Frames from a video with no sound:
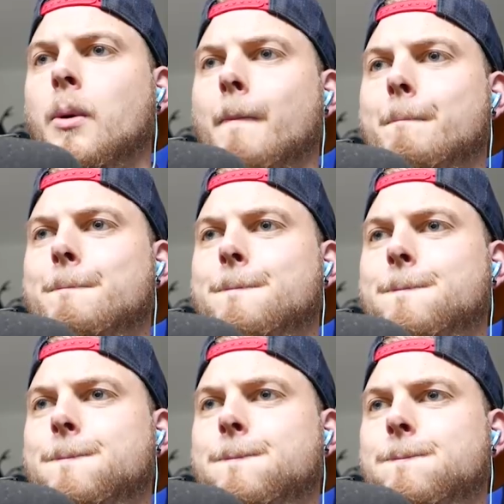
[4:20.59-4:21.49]
I'm running
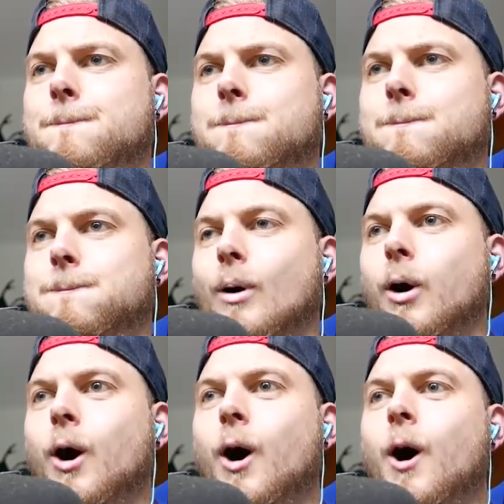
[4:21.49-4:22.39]
up.
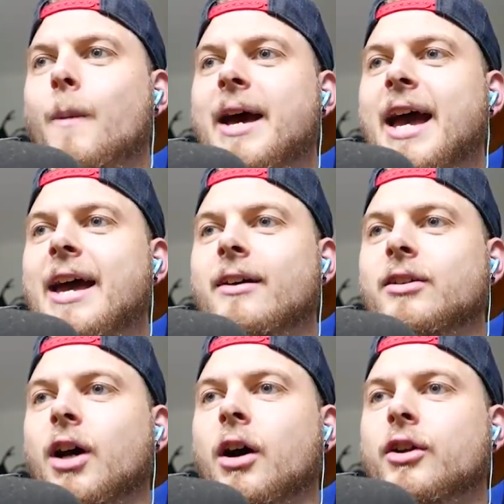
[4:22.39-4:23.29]
Oh, man.
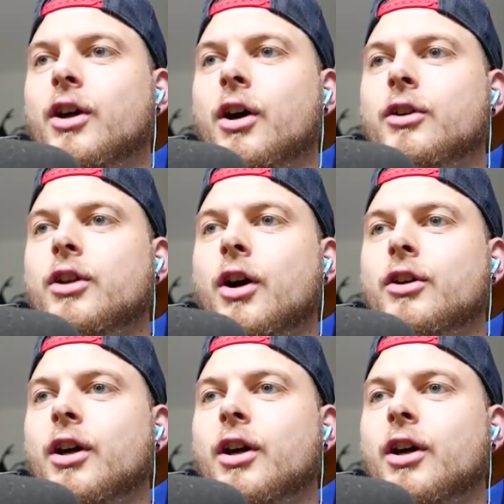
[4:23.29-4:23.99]
Oh. No, no, no, no.